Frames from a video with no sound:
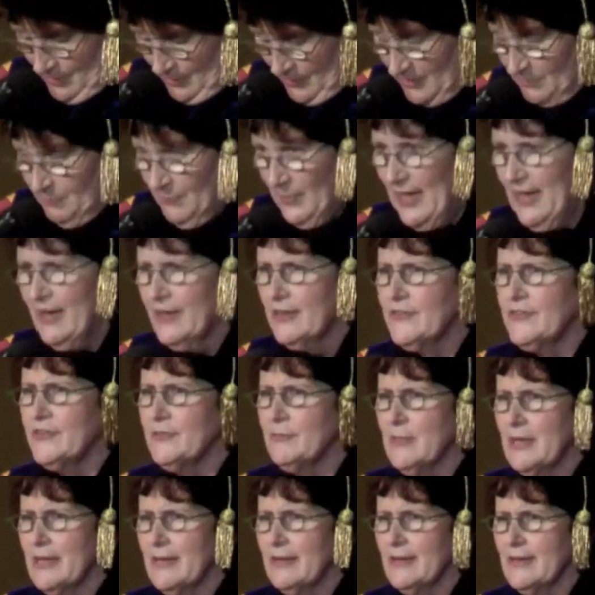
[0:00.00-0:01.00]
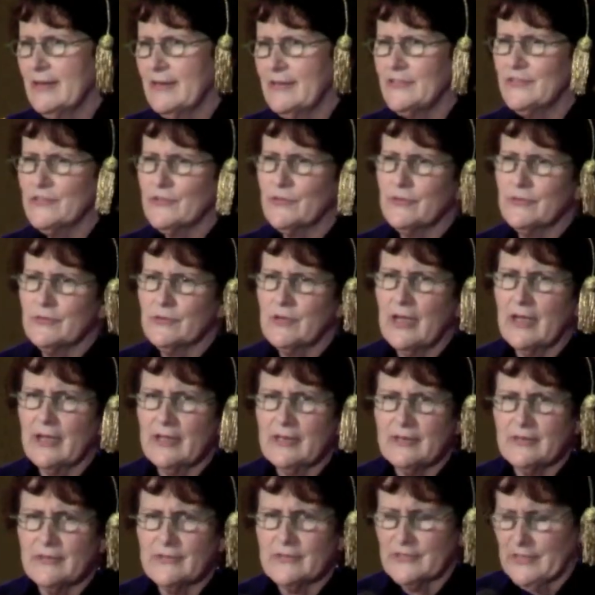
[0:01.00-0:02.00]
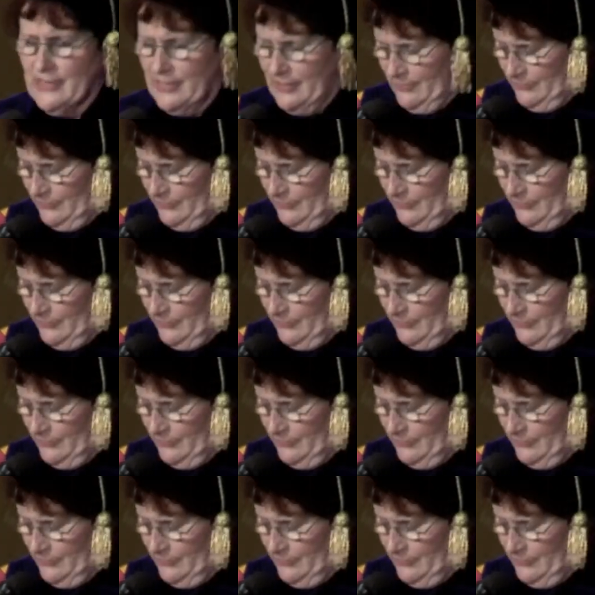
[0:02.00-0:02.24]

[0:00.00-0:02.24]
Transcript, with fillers: But back to my high school guidance